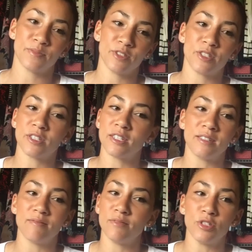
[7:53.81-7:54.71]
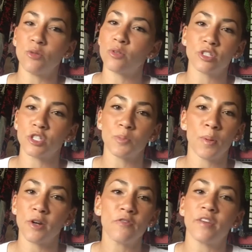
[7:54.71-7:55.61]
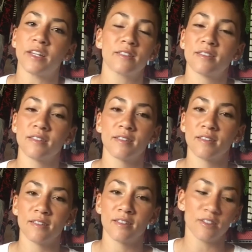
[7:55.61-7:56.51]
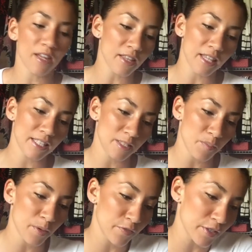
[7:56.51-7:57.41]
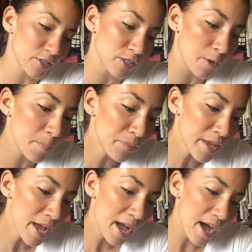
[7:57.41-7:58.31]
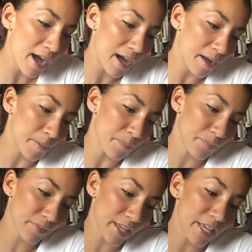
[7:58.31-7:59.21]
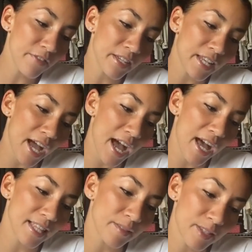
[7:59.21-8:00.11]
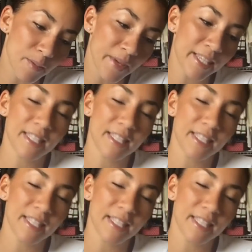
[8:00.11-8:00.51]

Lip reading: you were just perfect. You're nothing less than perfect. So, even to make